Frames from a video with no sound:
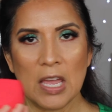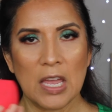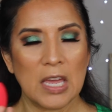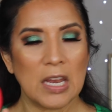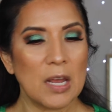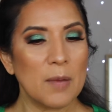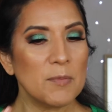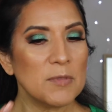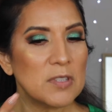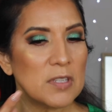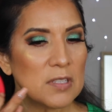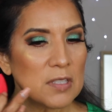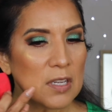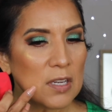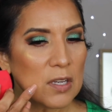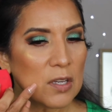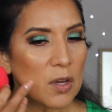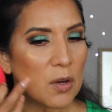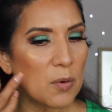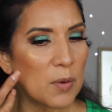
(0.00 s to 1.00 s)
And I'm just
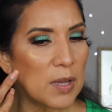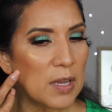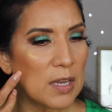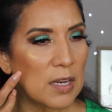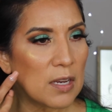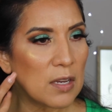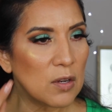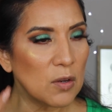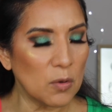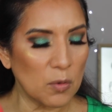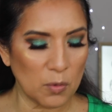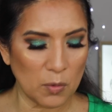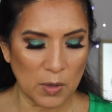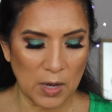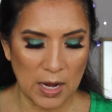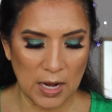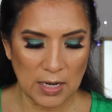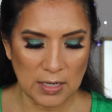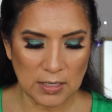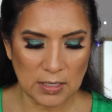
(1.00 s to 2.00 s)
gonna go in and
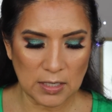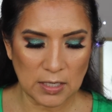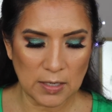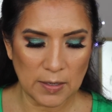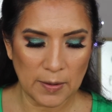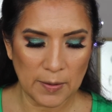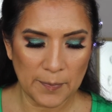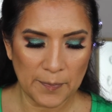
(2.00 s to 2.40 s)
create